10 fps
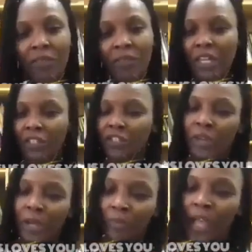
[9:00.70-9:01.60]
of
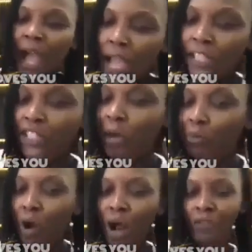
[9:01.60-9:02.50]
Nigeria, Aisha
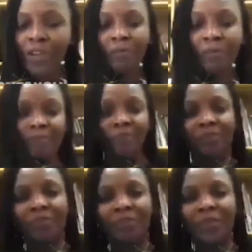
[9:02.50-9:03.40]
Buhari,
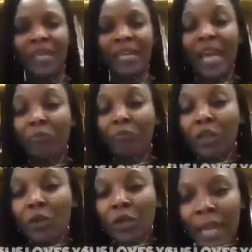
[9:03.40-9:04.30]
can
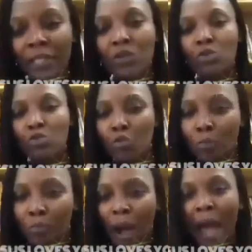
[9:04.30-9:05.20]
relocate to
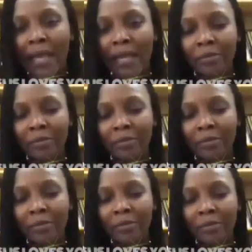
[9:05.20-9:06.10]
Dubai,
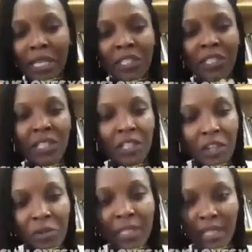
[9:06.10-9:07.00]
citing
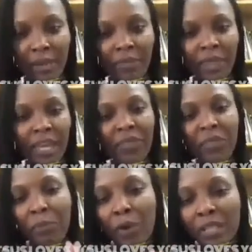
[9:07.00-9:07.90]
insecurity in the
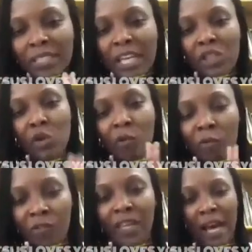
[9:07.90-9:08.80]
presidential
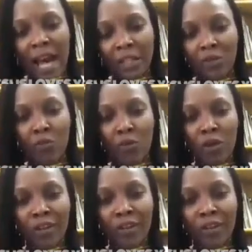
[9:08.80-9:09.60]
villa, Aso Rock,